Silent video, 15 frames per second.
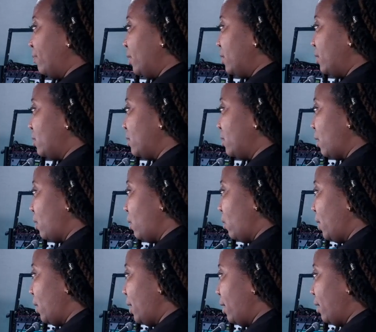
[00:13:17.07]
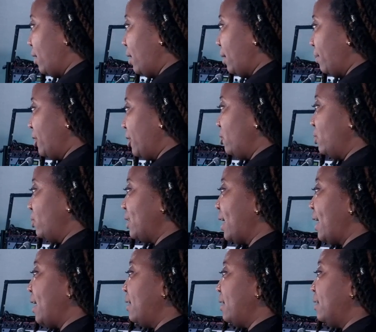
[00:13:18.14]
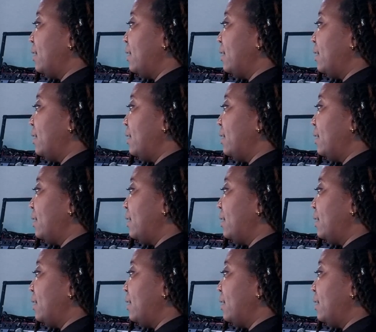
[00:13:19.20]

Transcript: So I'm gonna do that,